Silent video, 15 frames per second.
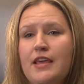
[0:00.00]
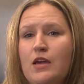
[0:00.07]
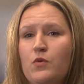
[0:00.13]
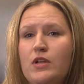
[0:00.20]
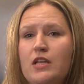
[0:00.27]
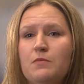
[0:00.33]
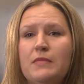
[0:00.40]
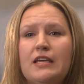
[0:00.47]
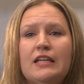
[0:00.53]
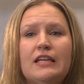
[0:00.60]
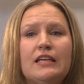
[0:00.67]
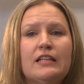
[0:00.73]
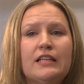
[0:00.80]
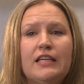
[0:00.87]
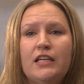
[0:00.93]
They would
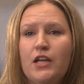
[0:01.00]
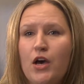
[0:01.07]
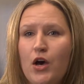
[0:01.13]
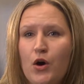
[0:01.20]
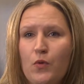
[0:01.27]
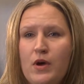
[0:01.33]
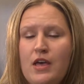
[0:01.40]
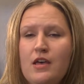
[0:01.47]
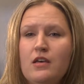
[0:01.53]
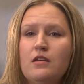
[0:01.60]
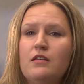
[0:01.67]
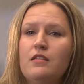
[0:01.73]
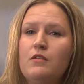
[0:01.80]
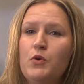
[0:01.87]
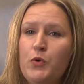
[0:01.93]
immediately know
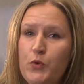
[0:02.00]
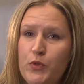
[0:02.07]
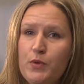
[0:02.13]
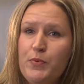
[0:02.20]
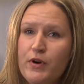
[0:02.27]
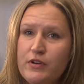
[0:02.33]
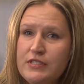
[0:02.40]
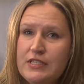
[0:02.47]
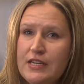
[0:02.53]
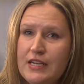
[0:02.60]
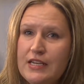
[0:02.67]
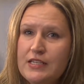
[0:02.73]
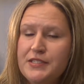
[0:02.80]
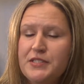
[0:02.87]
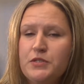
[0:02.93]
who the person
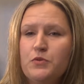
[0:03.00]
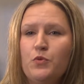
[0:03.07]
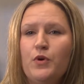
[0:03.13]
is,